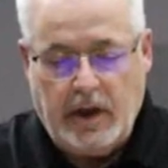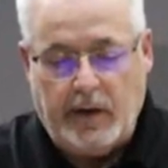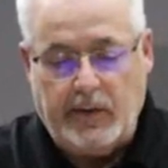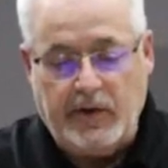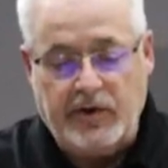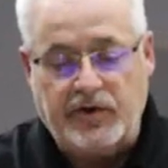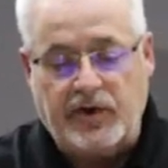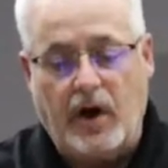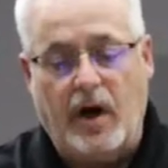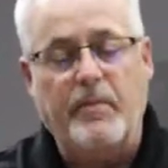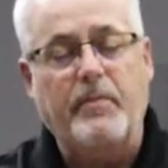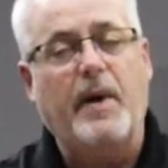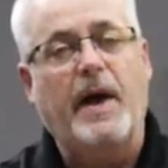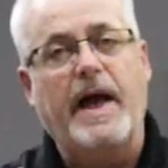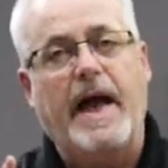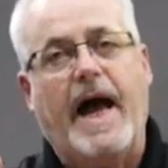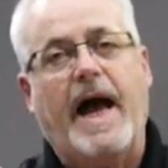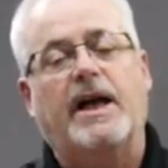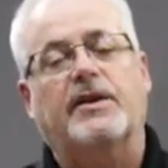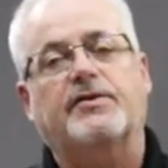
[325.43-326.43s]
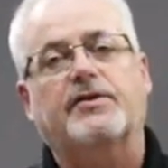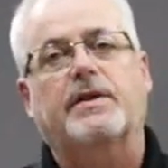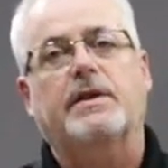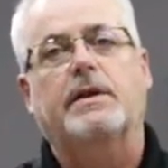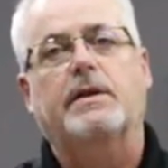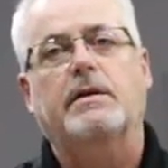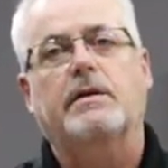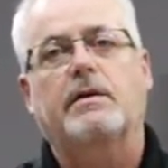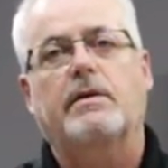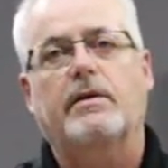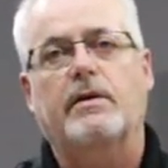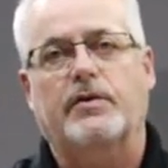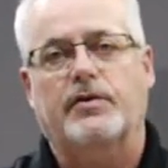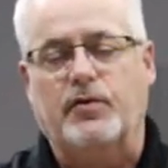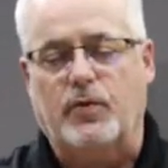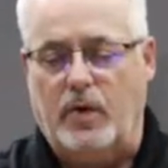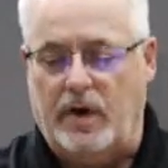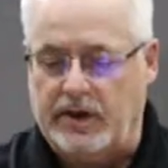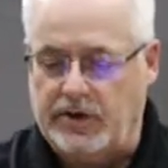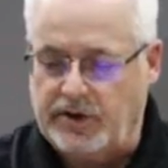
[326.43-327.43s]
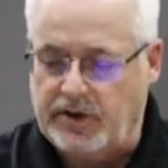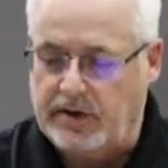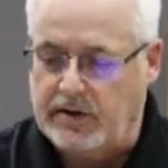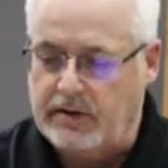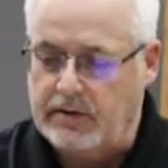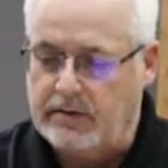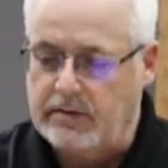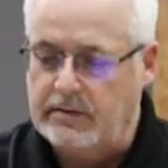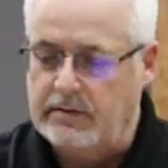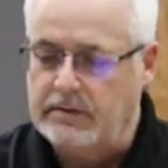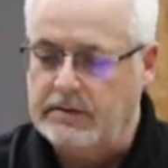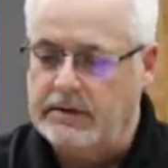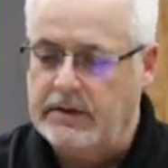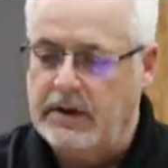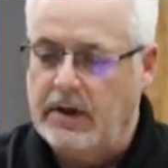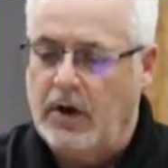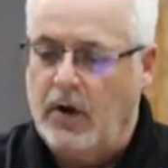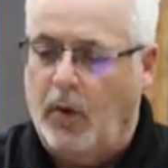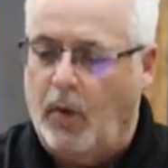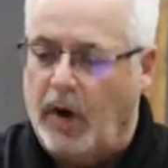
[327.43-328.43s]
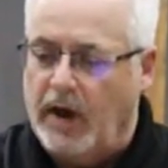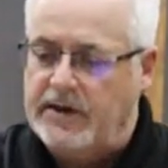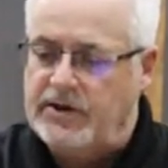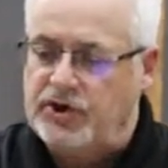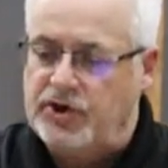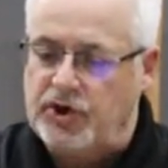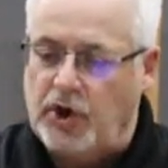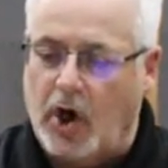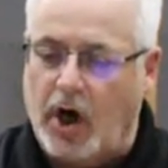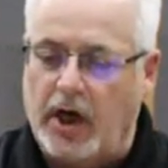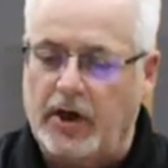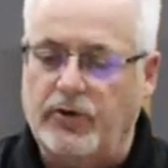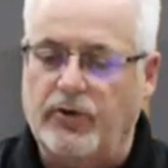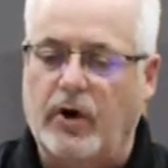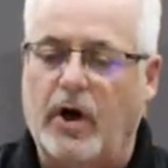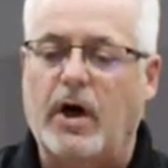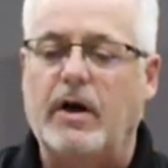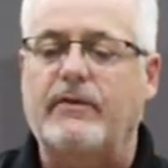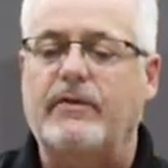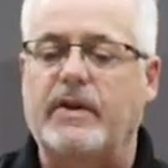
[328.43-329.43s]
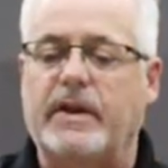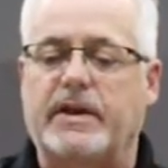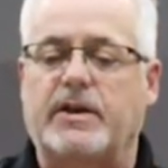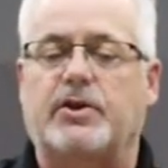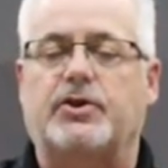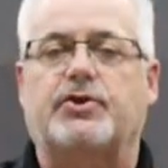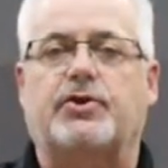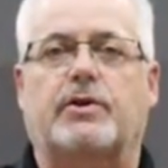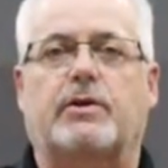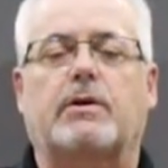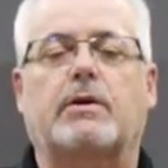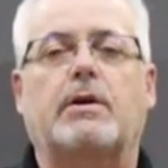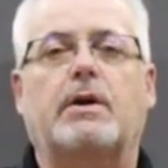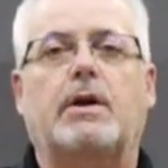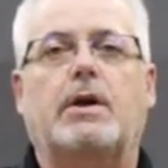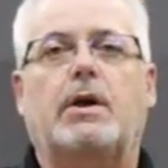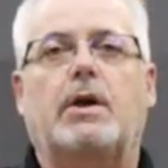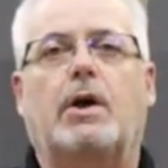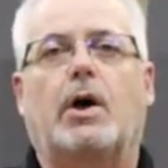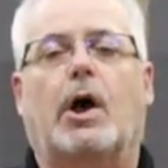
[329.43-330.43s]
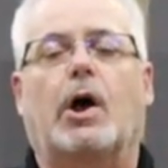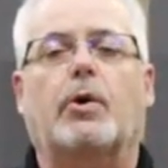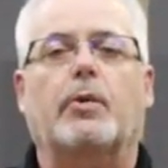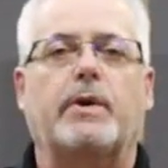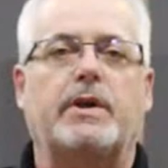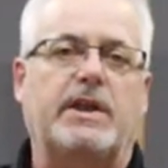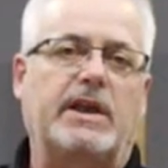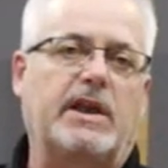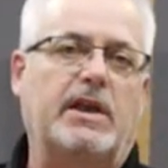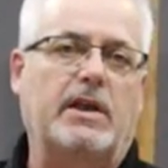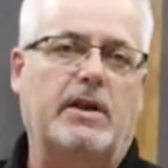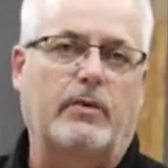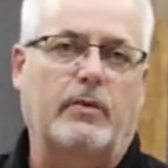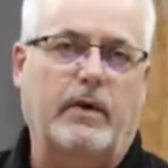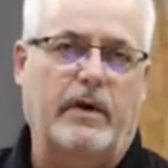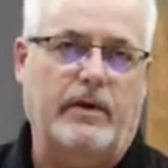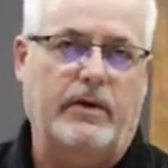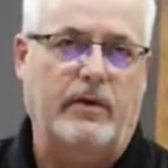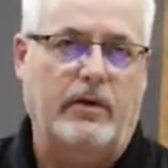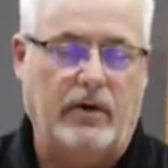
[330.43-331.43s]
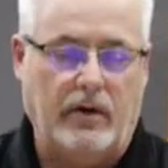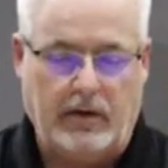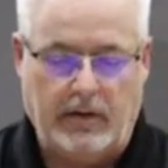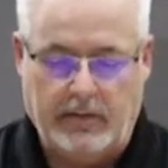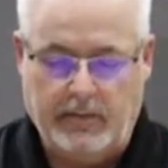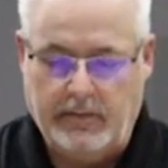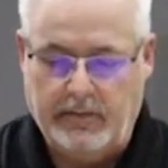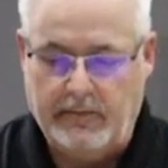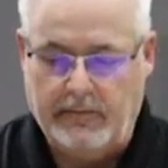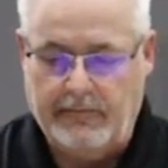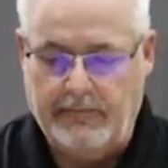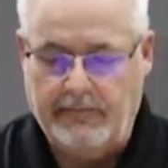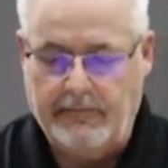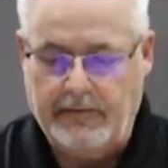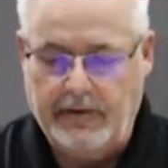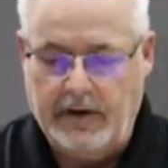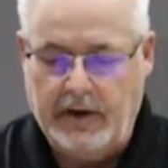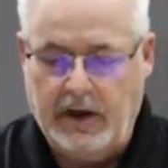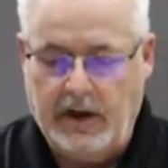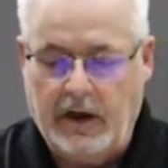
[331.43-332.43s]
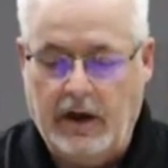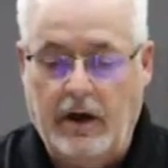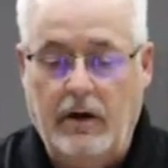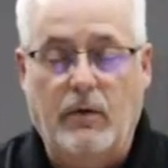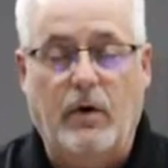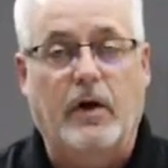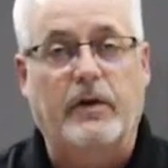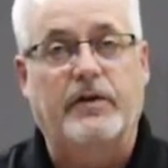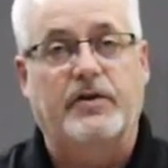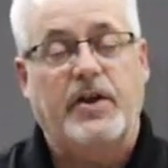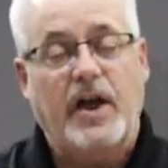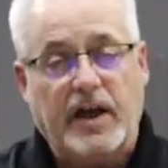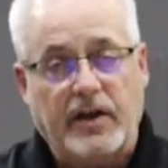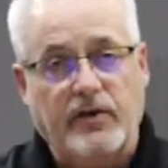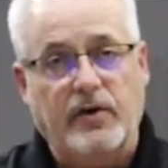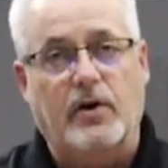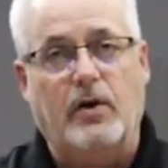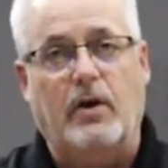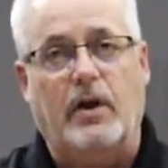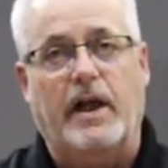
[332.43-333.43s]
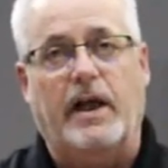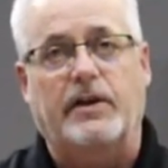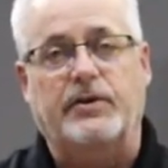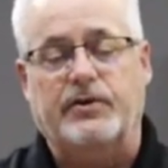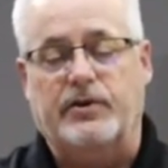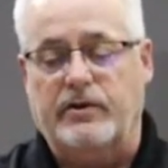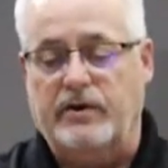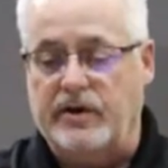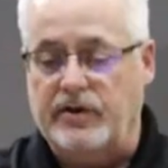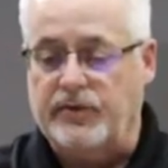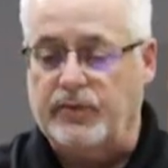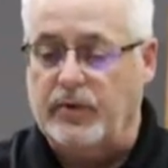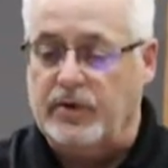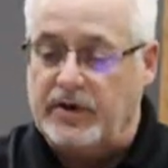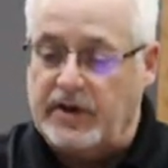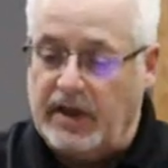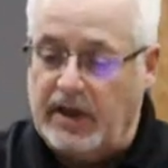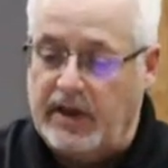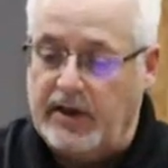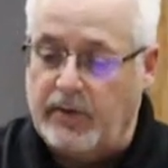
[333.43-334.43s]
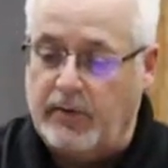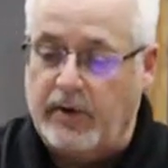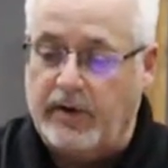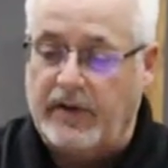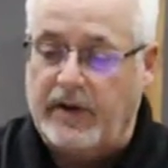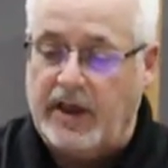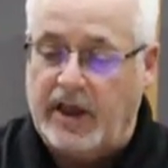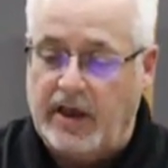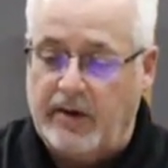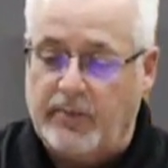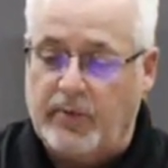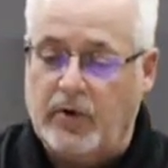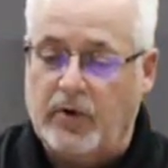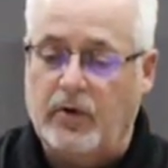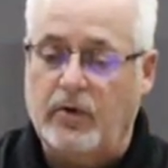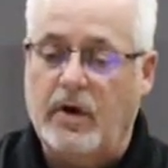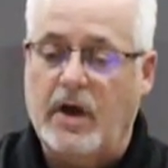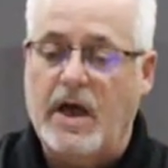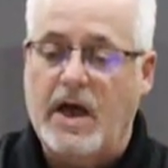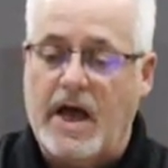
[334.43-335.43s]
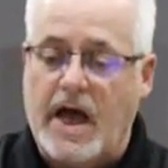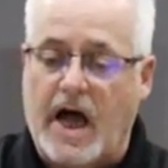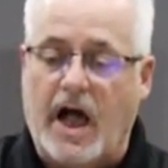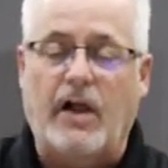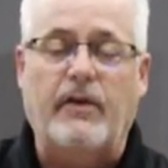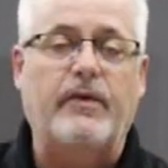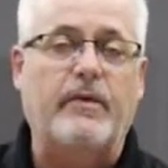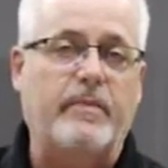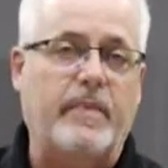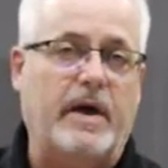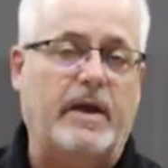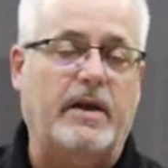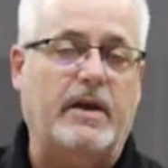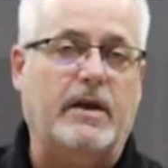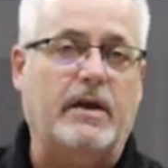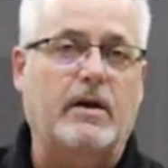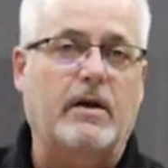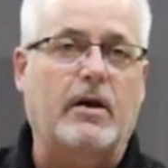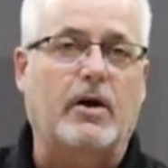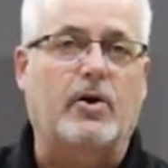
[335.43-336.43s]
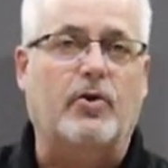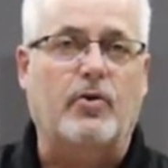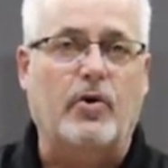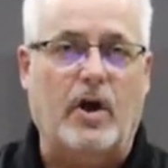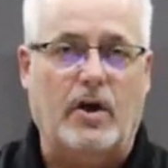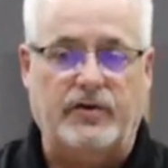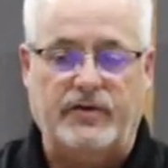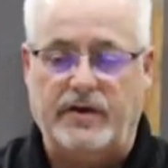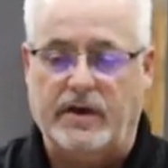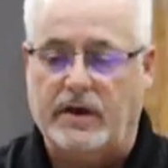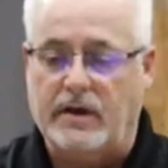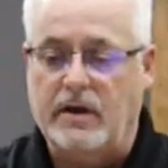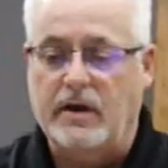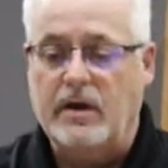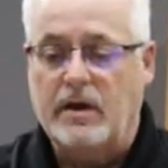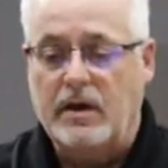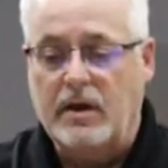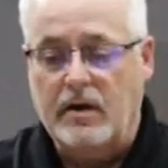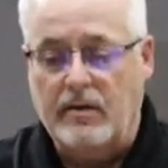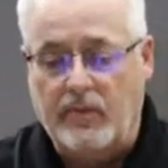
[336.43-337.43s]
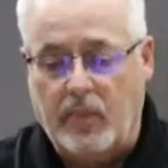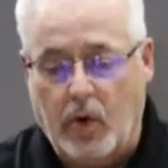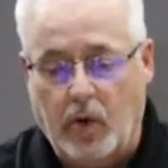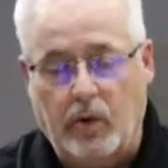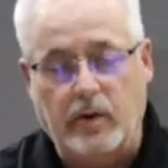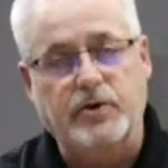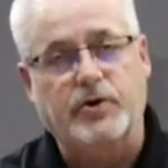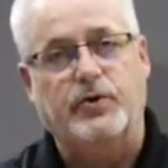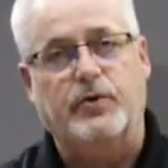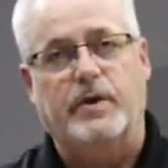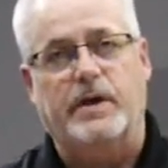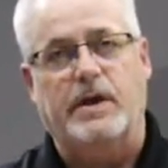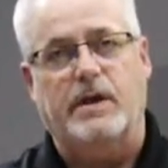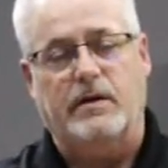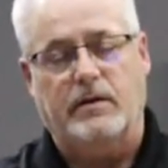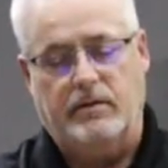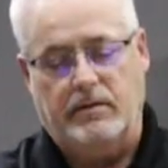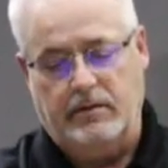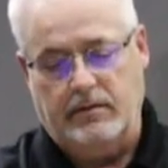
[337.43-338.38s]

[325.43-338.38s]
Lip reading: And we start by asking this question. What genre of literature are we dealing with here? Well, the technical answer is we're dealing with Hebrew alphabetic acrostic poetry.